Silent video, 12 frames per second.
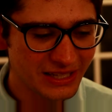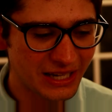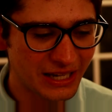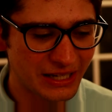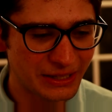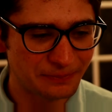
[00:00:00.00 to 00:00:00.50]

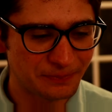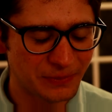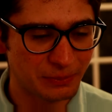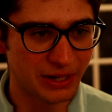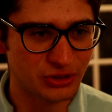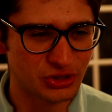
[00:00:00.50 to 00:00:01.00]

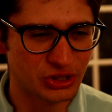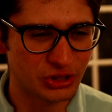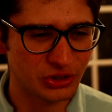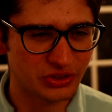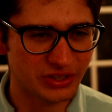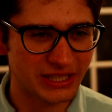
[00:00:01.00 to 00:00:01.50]
But I just
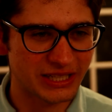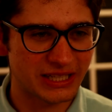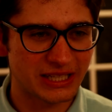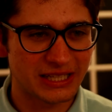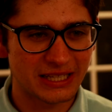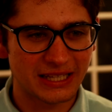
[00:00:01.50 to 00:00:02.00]
looked at
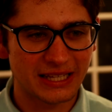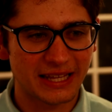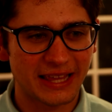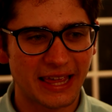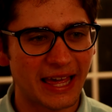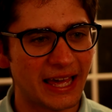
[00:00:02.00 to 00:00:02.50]
it,
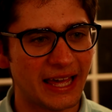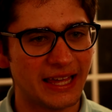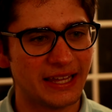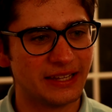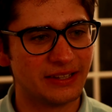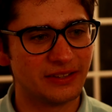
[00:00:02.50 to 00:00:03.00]

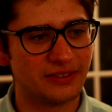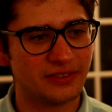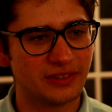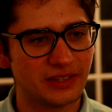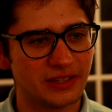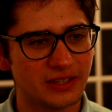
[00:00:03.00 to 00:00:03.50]

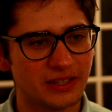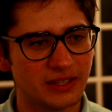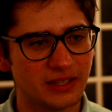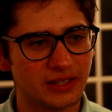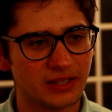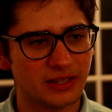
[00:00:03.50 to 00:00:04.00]
and
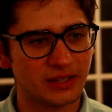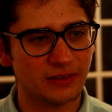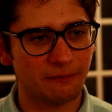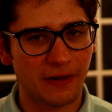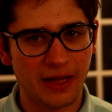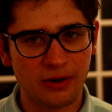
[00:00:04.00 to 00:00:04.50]

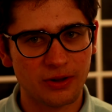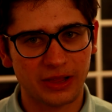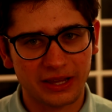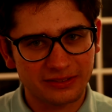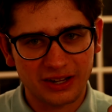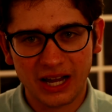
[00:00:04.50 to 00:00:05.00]

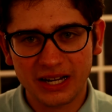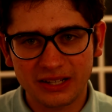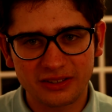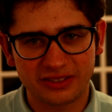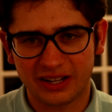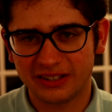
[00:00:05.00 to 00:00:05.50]
there
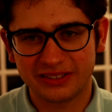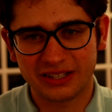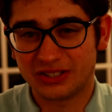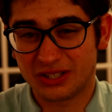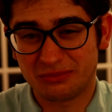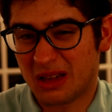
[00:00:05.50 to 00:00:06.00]
tiniest eye
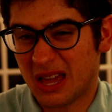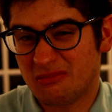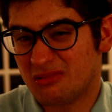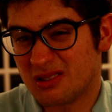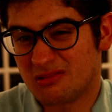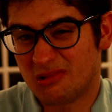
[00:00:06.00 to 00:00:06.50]
tension
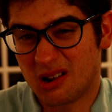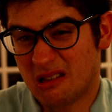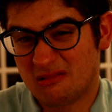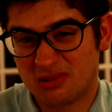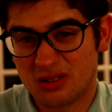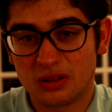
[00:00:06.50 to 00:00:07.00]
maybe or
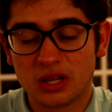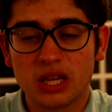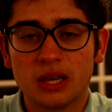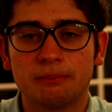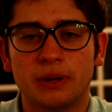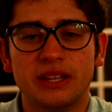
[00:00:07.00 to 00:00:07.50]
whatever,
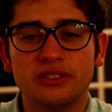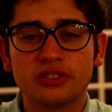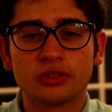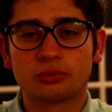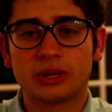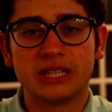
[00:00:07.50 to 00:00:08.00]
but it
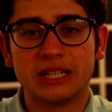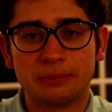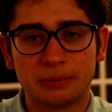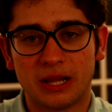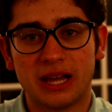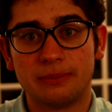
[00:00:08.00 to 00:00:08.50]
doesn't really
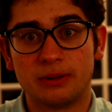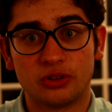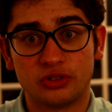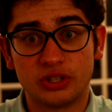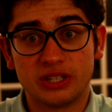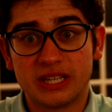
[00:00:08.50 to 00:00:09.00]
apply
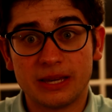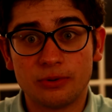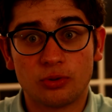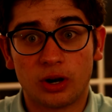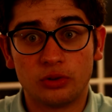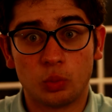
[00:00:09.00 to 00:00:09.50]
because you can keep
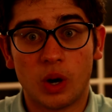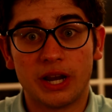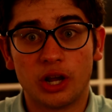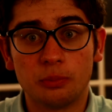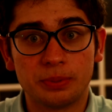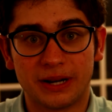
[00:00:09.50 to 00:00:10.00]
your eyes wide
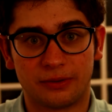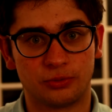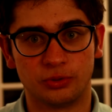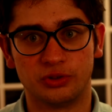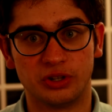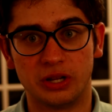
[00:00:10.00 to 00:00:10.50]
open after
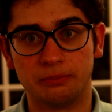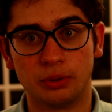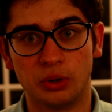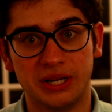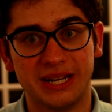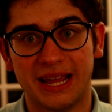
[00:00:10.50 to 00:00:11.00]
a certain
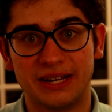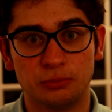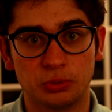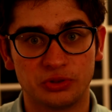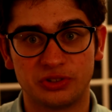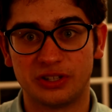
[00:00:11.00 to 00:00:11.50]
point and it
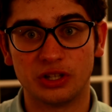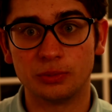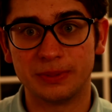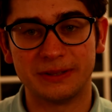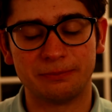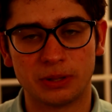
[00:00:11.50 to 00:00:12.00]
will still
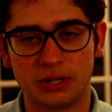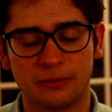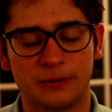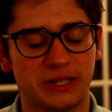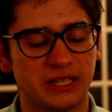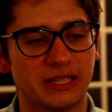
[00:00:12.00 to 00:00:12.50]
be
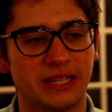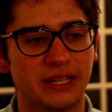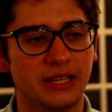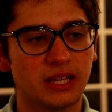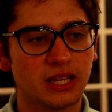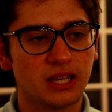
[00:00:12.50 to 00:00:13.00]
fully clear.
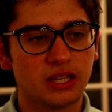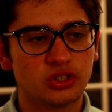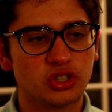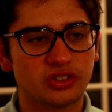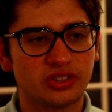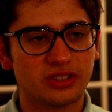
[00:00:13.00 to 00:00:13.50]

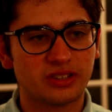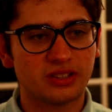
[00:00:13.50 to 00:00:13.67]
Just